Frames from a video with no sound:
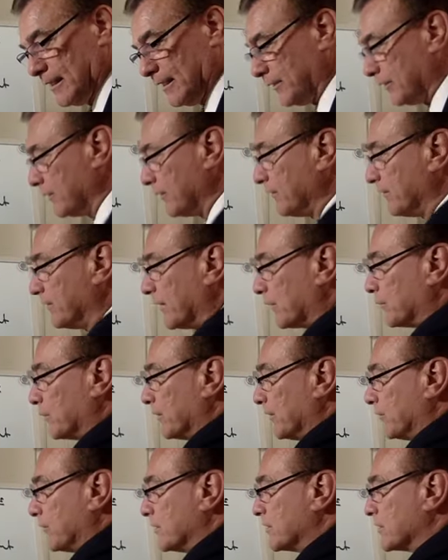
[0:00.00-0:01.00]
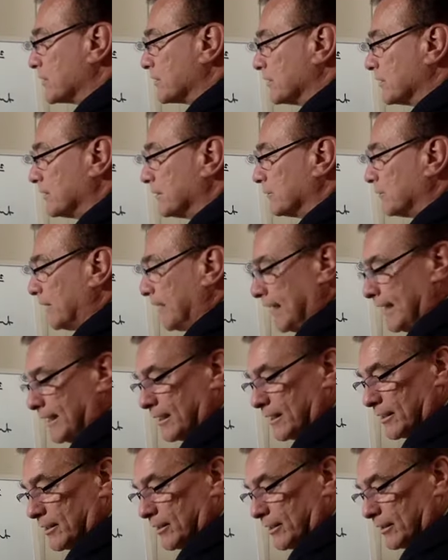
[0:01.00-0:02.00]
in fact, if we're
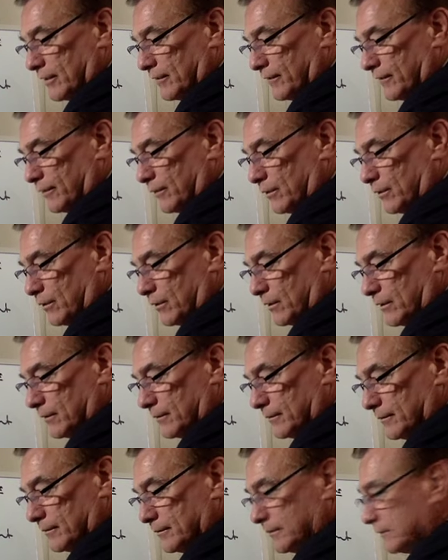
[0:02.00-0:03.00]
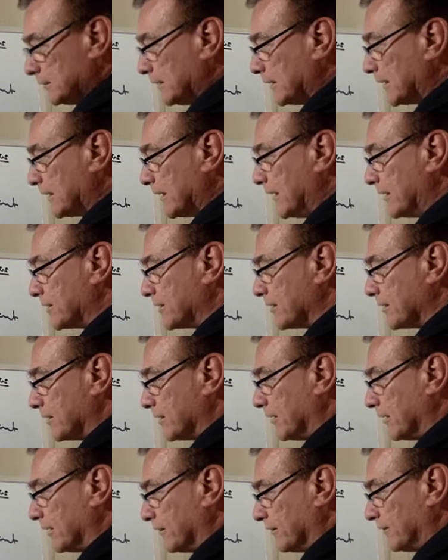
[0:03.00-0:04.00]
adding the $1.04, okay, to the
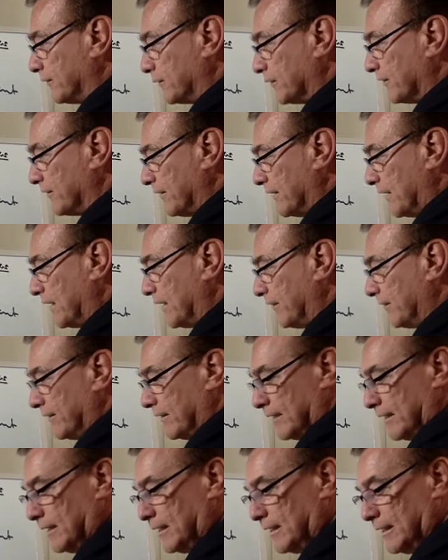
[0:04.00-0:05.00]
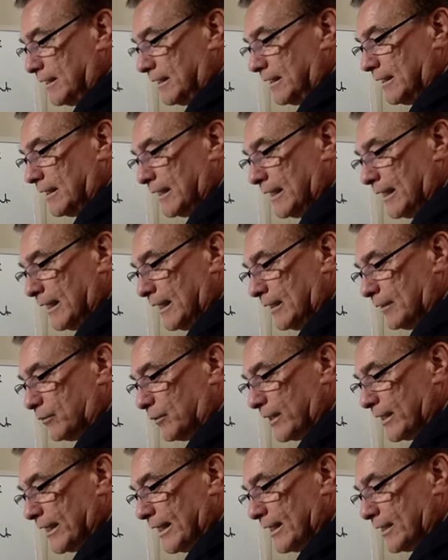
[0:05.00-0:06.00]
$1.45, and
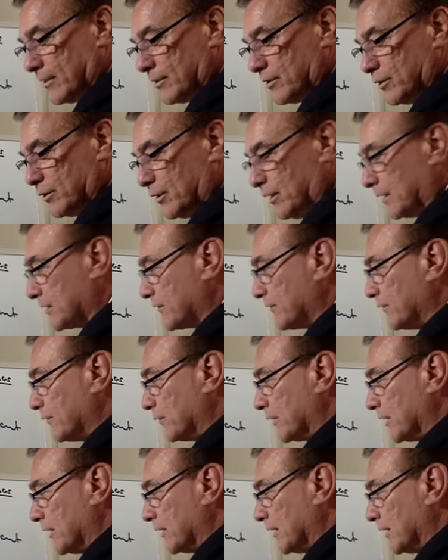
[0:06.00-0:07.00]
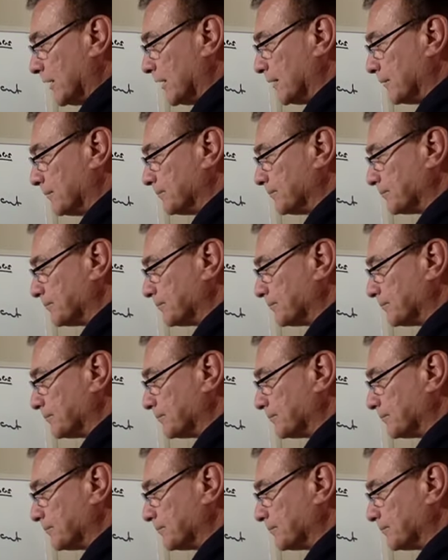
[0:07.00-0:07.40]
we get $2.49.